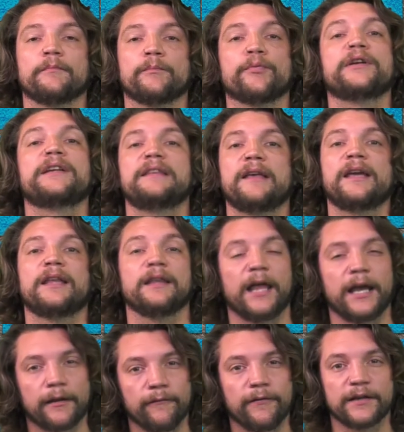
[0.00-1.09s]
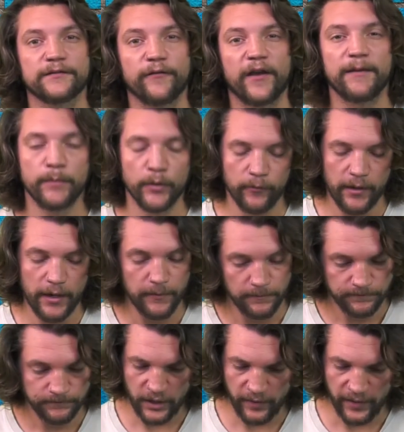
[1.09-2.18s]
breathe in like Vicks Vapor Rub.
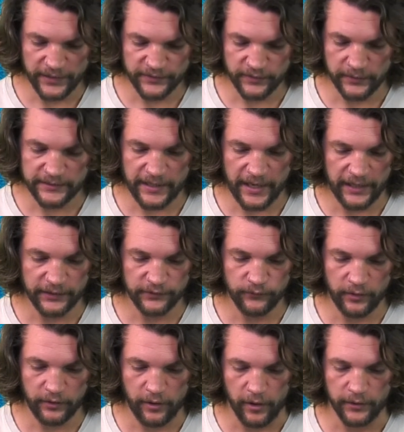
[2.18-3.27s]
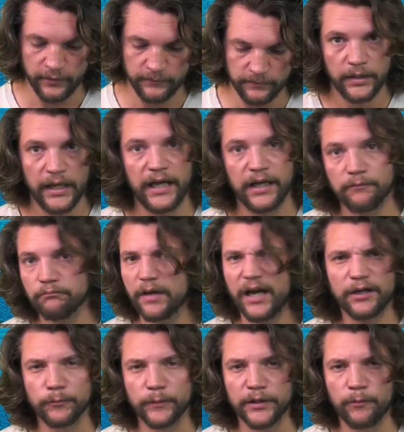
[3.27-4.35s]
All right, so let's add it to our cart. And I
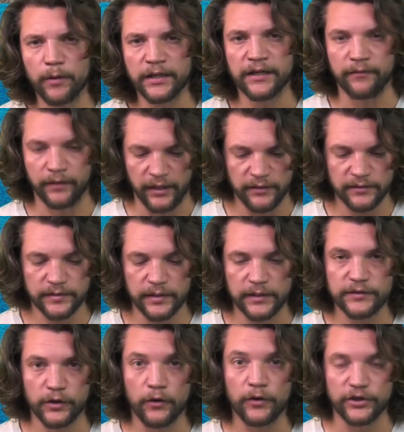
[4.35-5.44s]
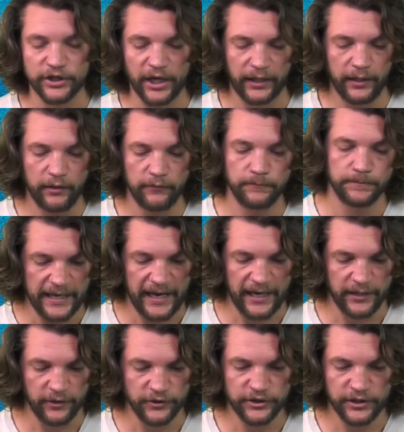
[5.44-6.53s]
don't really want anything else, so let's go to checkout,
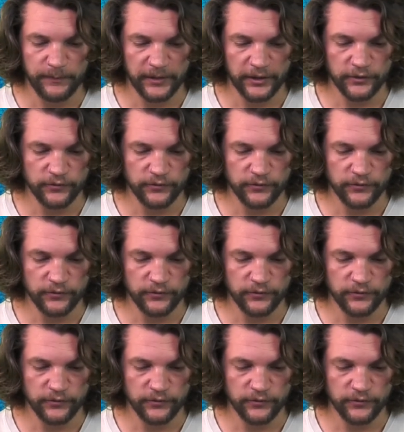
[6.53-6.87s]
add our shipping